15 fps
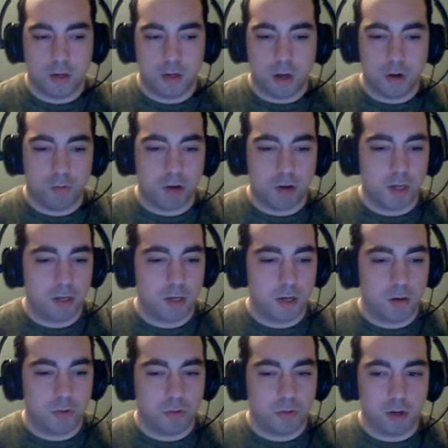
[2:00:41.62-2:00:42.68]
right now,
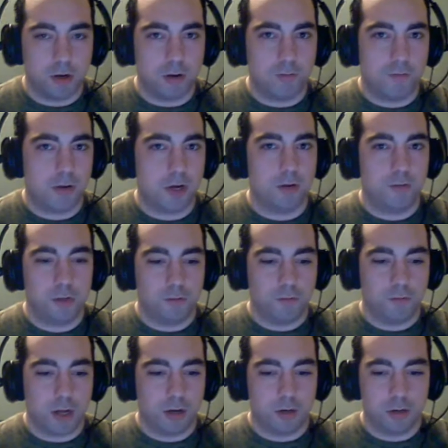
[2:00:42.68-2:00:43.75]
there are very few
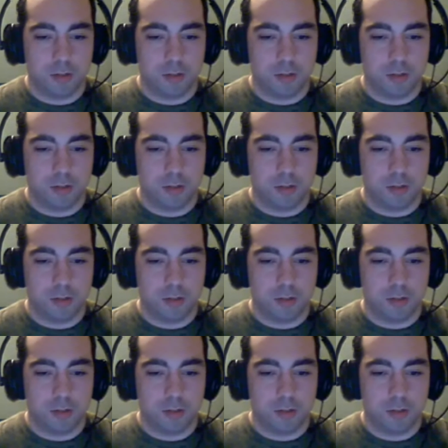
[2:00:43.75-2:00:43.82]
vendors